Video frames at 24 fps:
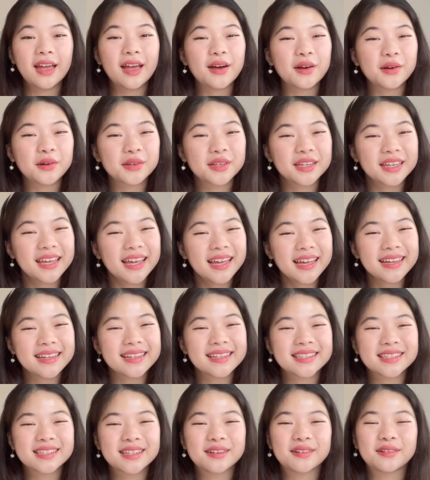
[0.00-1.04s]
Okay,
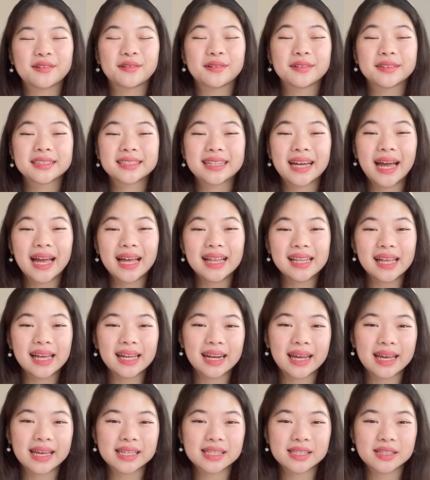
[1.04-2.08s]
so Thailand
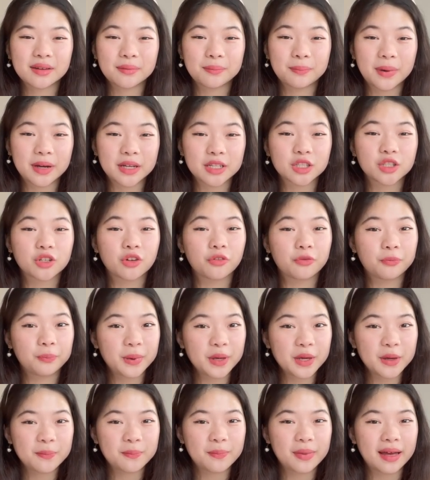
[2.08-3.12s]
has a bunch of
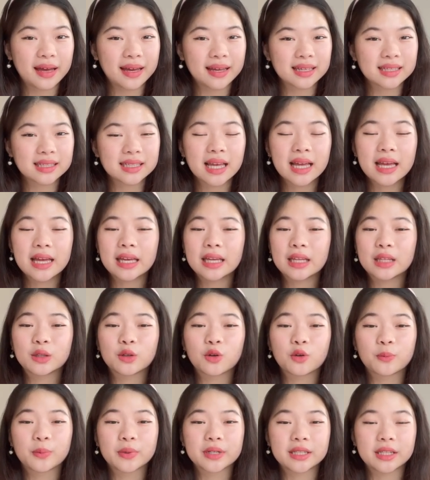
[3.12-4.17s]
big banks in
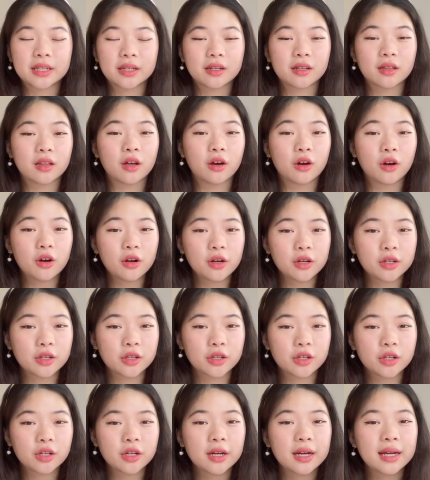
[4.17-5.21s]
no particular
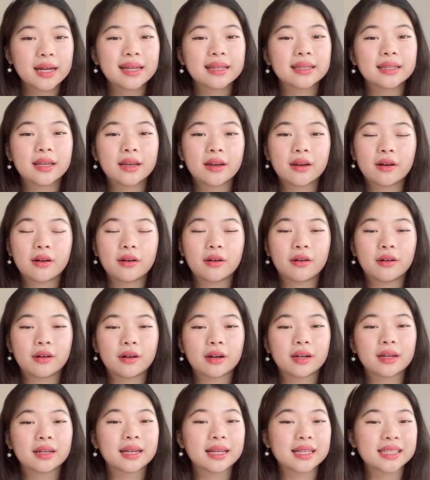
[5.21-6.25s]
order. They
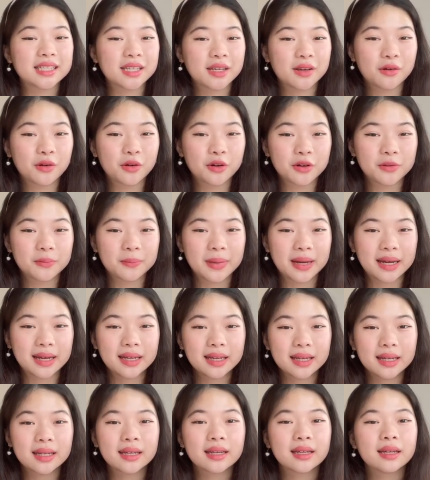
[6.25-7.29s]
are Kasikorn
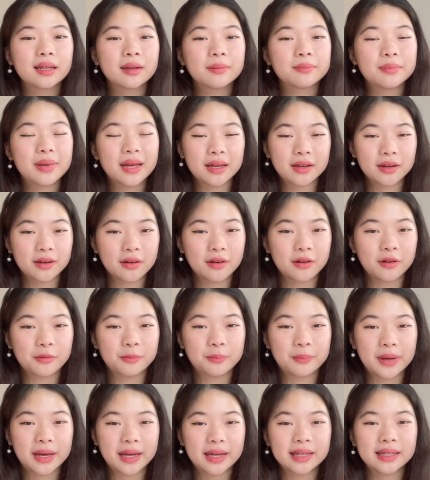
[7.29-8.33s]
Bank, Bangkok
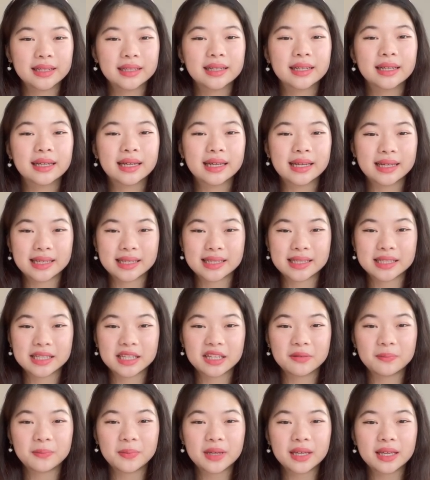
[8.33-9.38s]
Bank, S
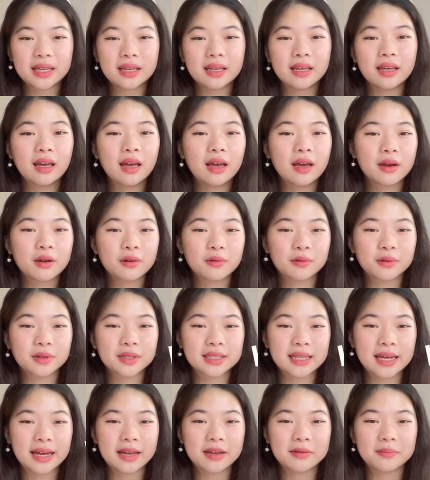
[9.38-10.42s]
C B, Krung
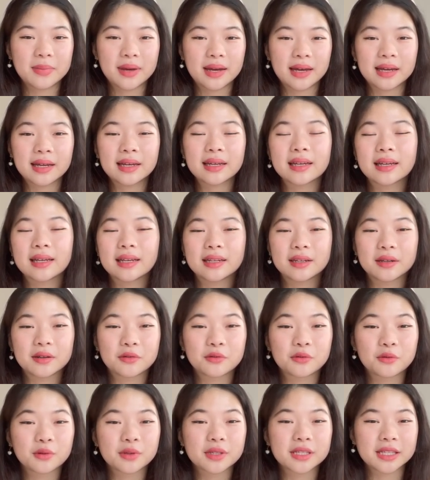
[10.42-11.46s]
Thai Bank, and
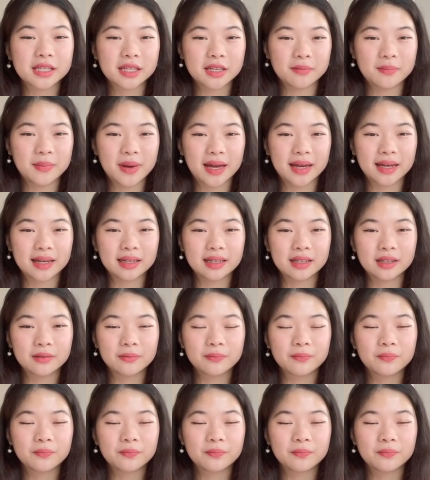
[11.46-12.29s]
KrungSri Bank.